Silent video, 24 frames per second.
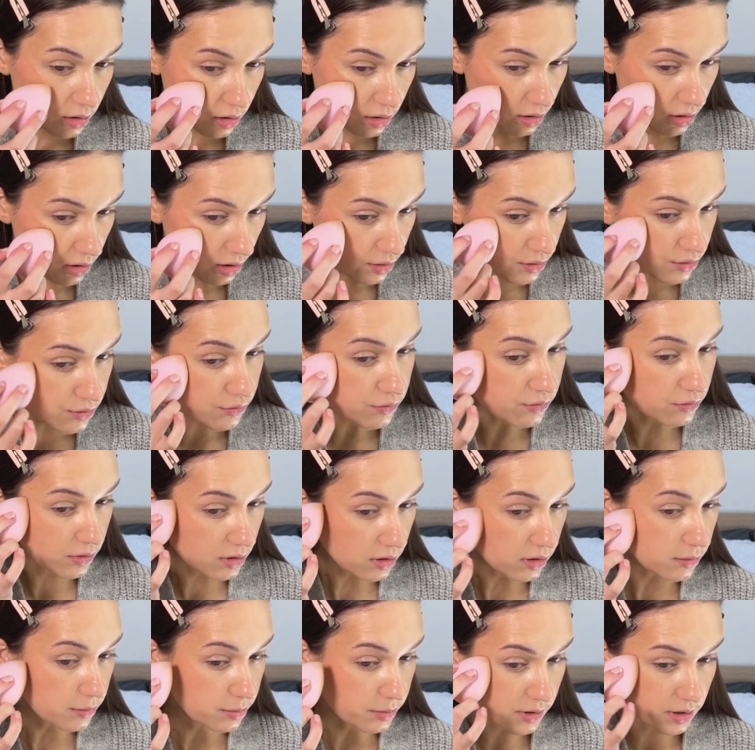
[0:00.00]
It's really
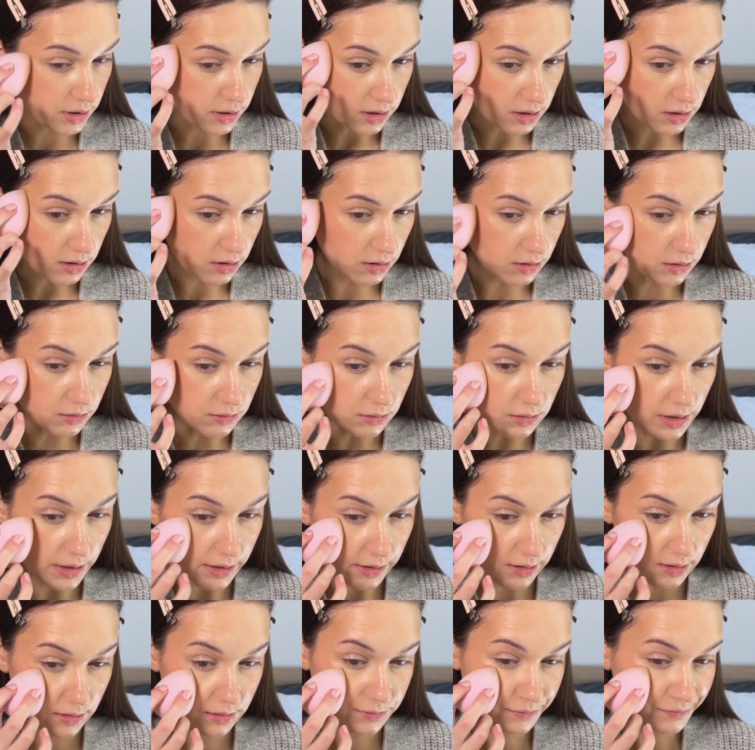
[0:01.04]
pretty though.
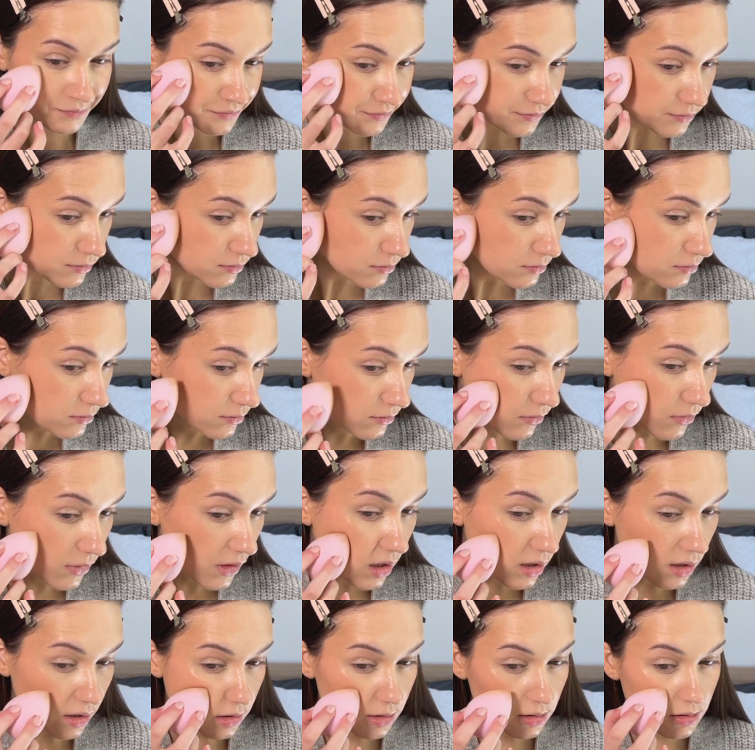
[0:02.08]
Like,
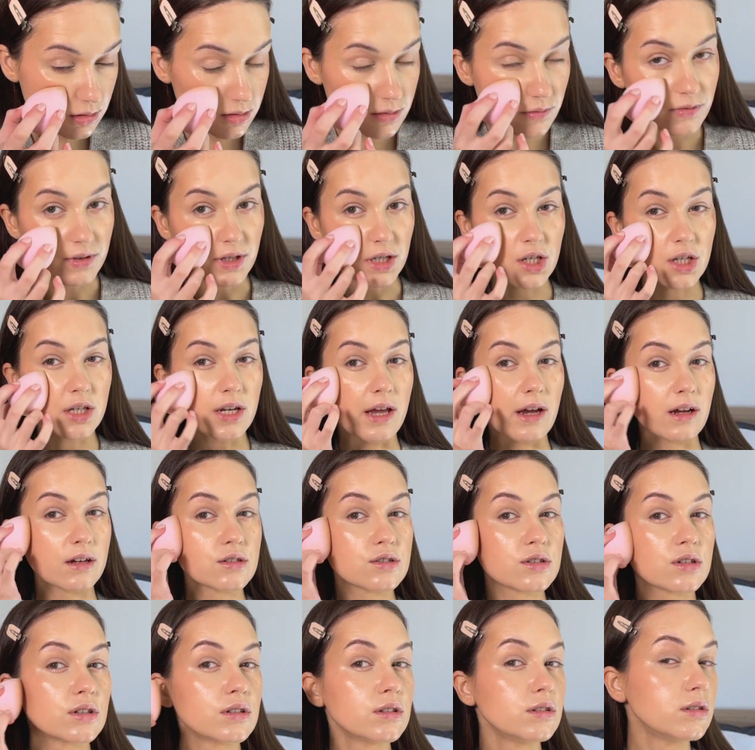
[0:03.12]
it looks very
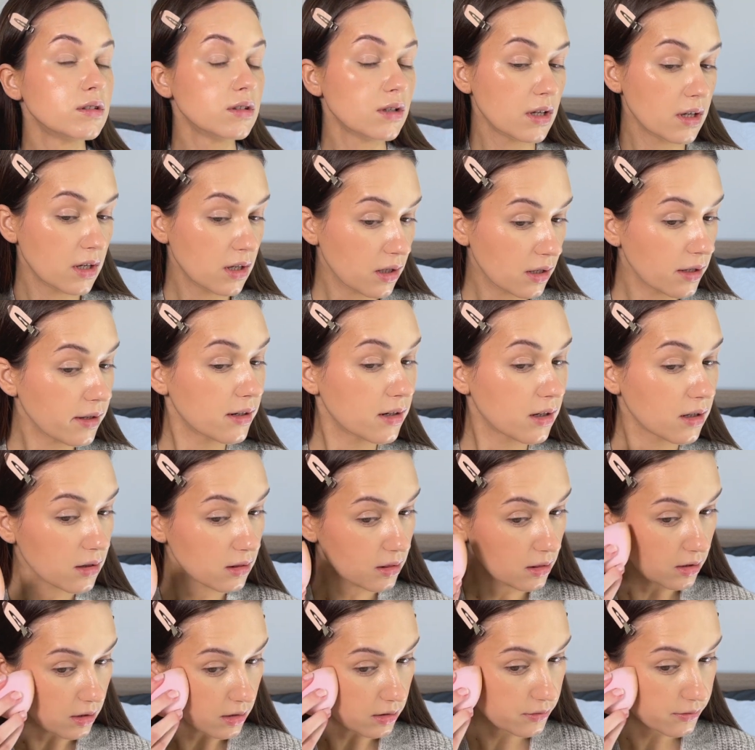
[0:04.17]
natural, and I
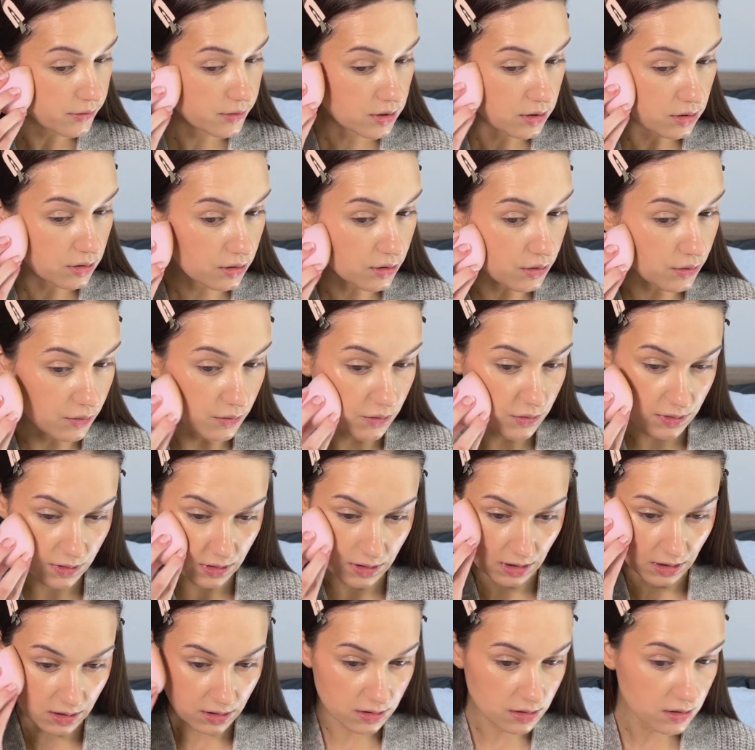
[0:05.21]
love to use
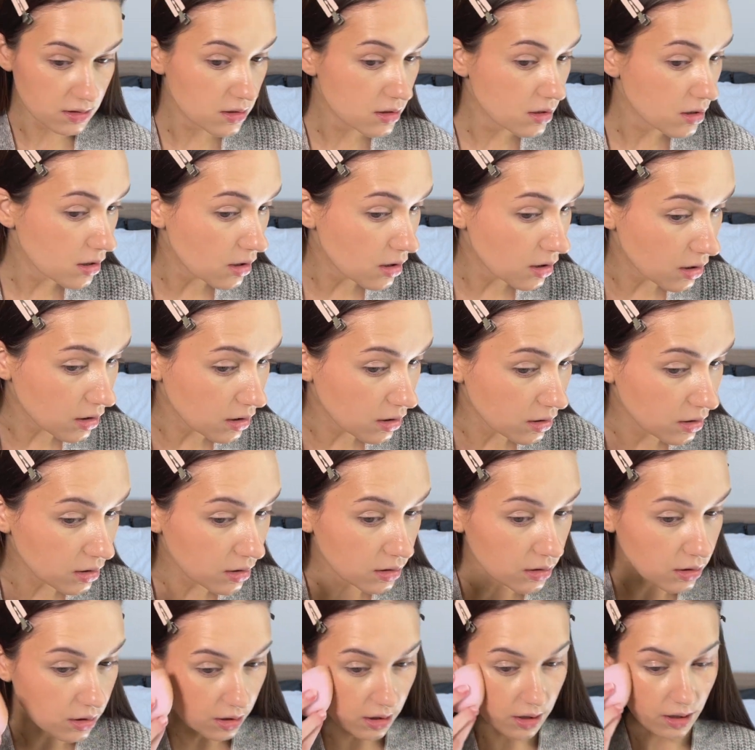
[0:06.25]
this
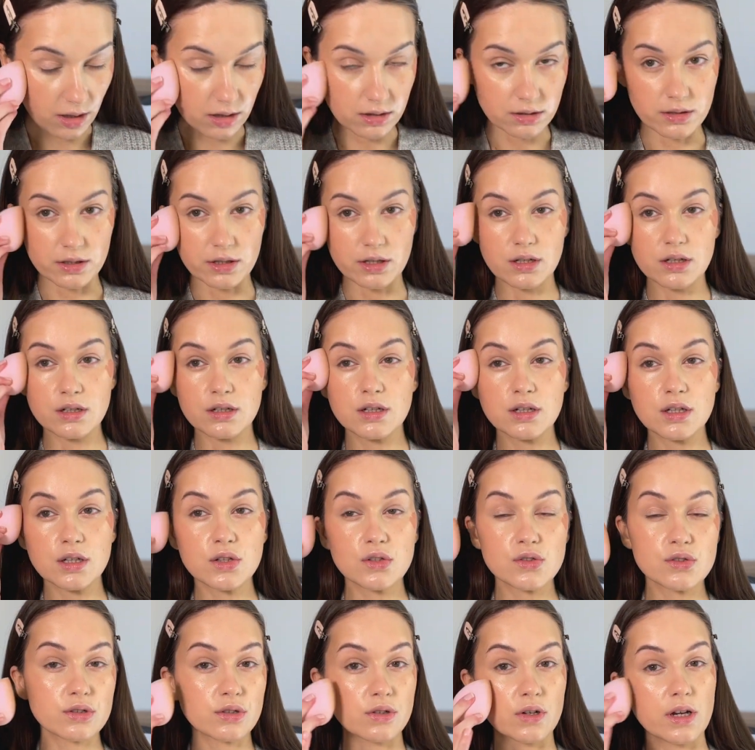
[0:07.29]
color
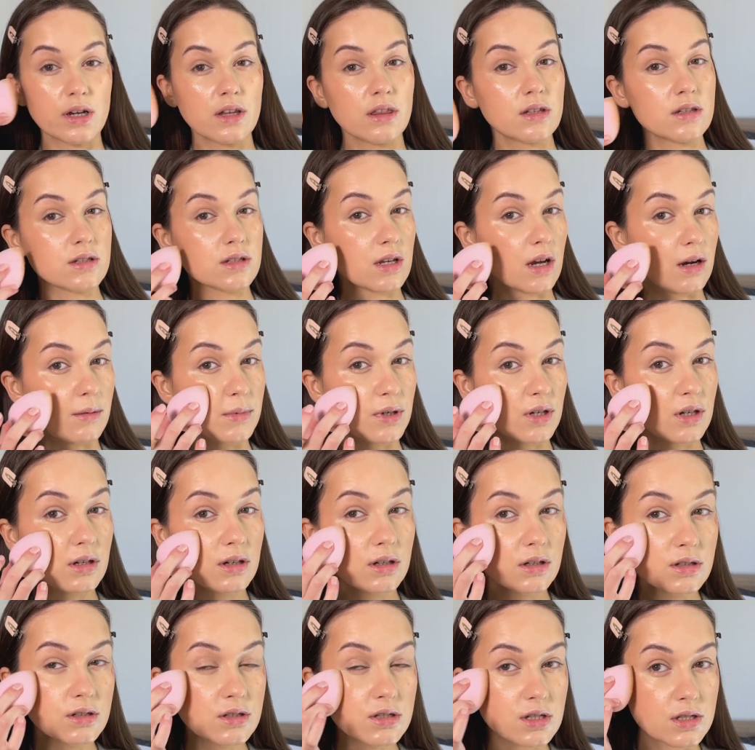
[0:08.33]
during the summer
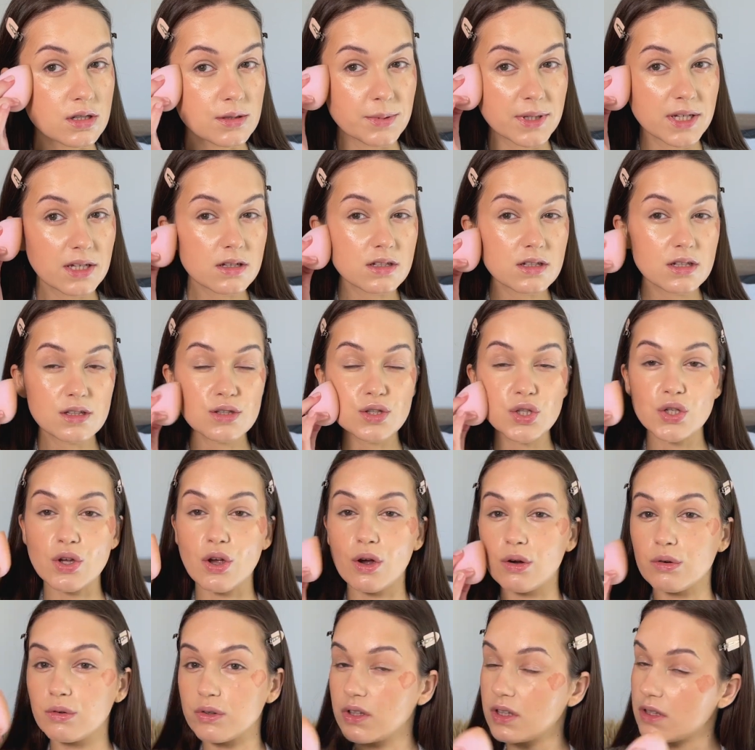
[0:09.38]
just because it's
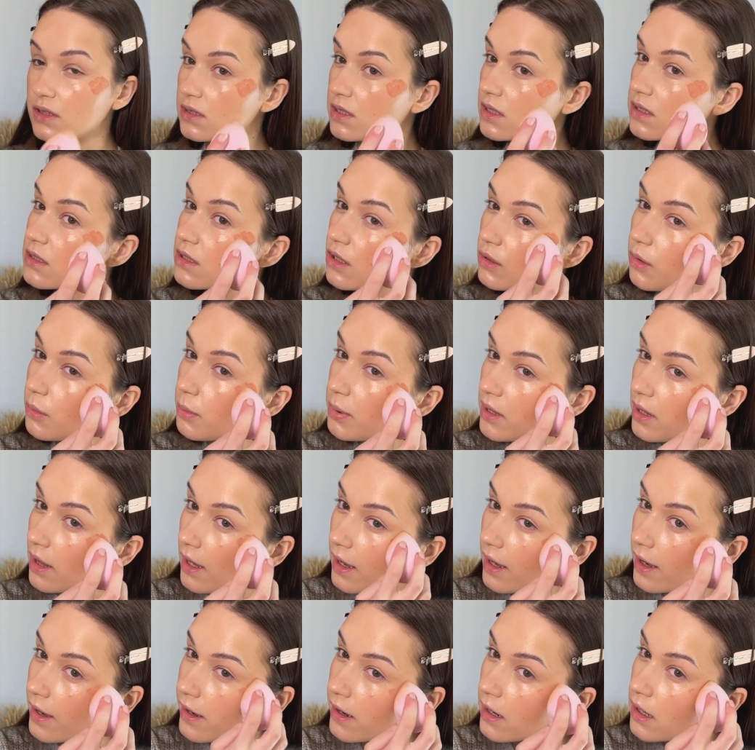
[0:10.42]
so easy to
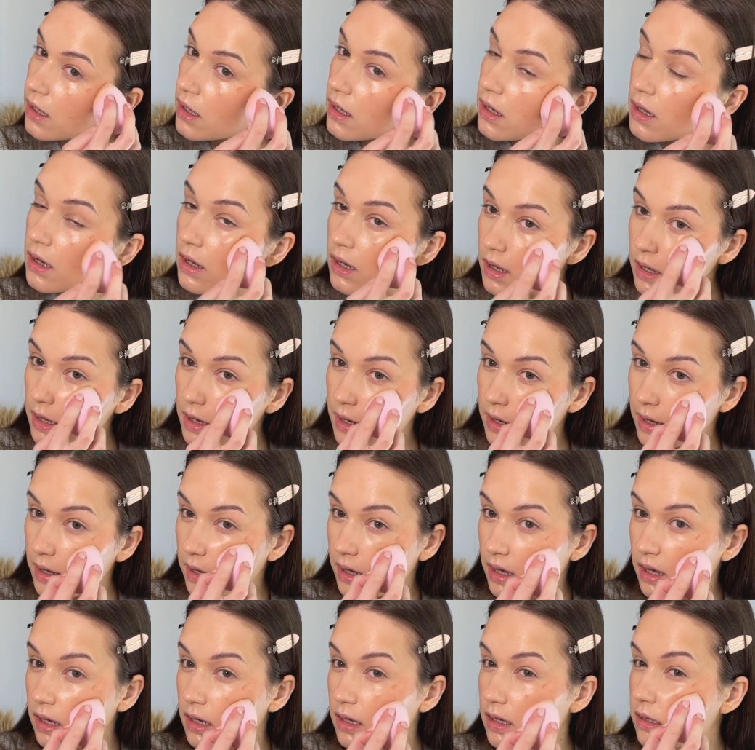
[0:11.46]
apply
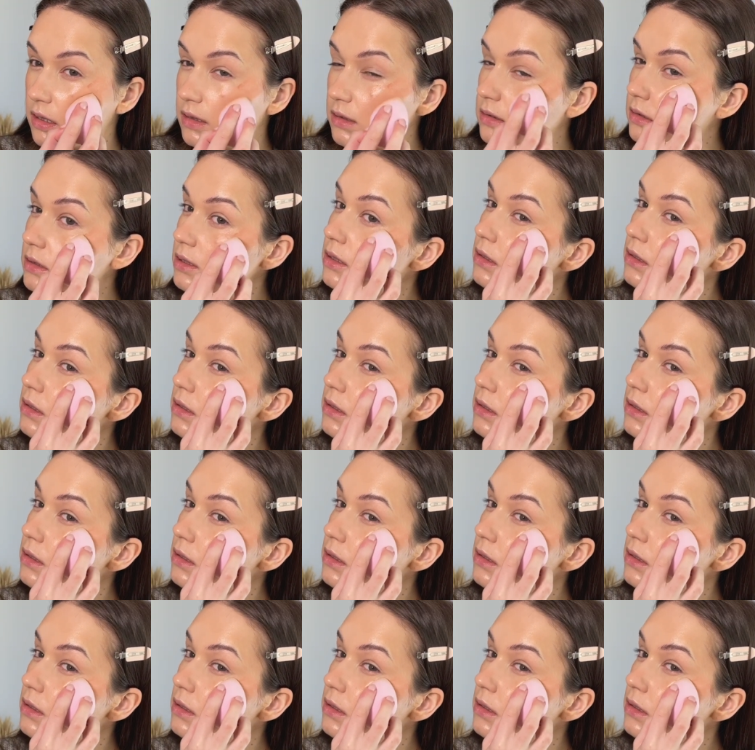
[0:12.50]
and